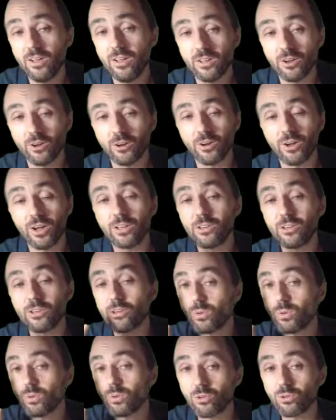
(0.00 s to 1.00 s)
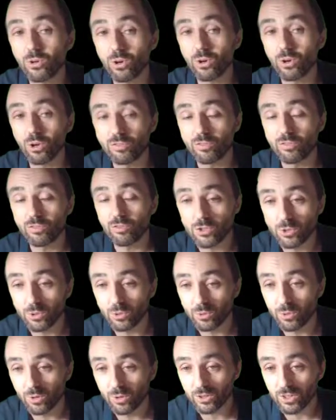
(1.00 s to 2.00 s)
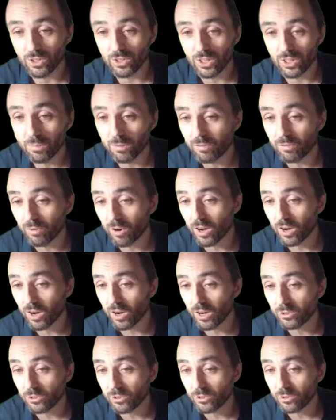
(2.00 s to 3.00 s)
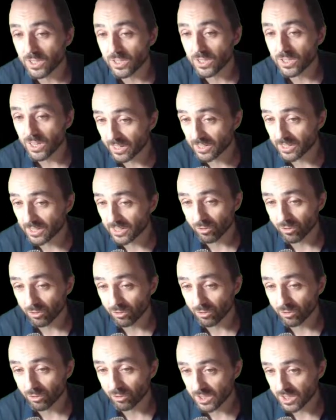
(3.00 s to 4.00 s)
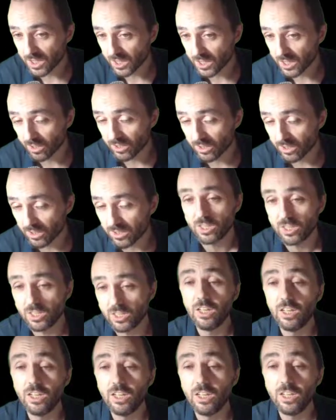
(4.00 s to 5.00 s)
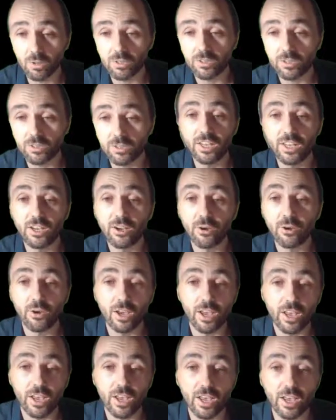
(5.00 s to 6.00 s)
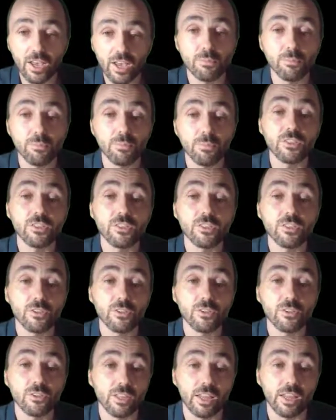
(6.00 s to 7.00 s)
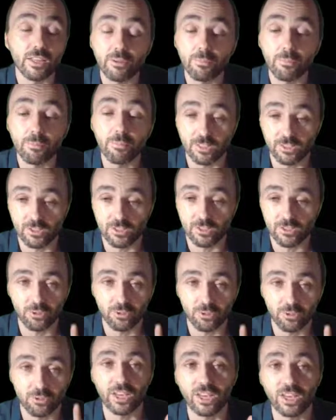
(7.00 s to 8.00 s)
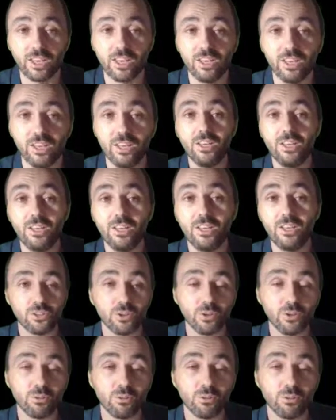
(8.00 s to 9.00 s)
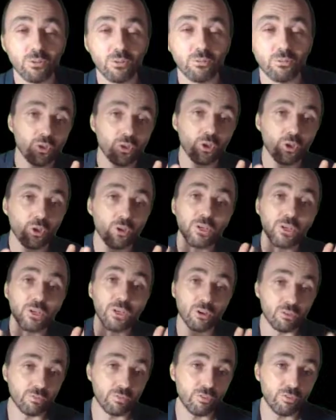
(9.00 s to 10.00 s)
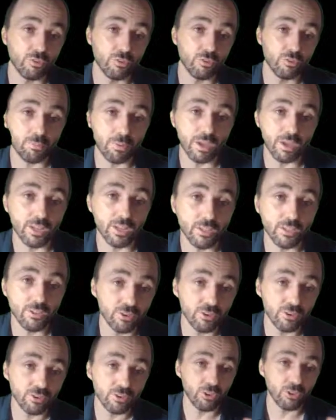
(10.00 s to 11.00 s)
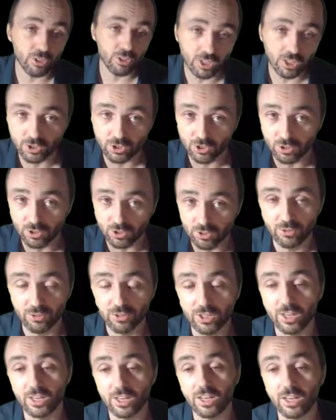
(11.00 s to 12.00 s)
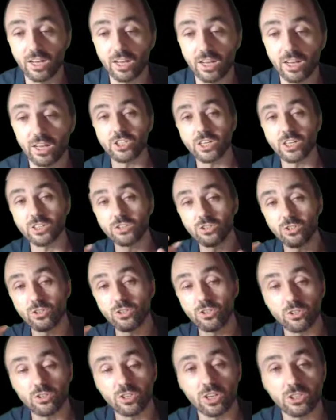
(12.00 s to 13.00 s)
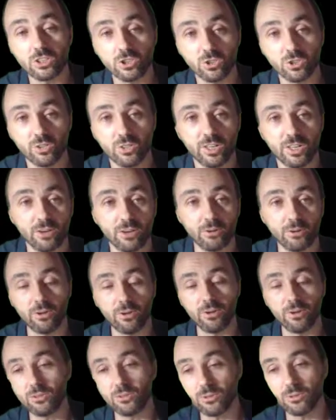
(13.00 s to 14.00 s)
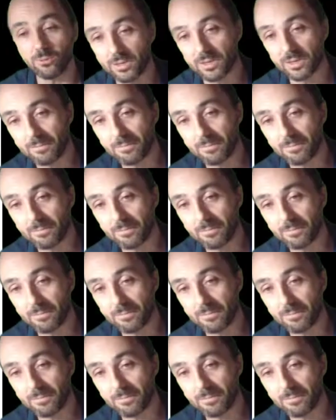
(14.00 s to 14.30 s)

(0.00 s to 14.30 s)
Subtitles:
I don't want to confuse you, okay, before I use S for the sequence, but here S means the database, okay, so don't be confused by the notation, okay, I changed the notation here a little bit.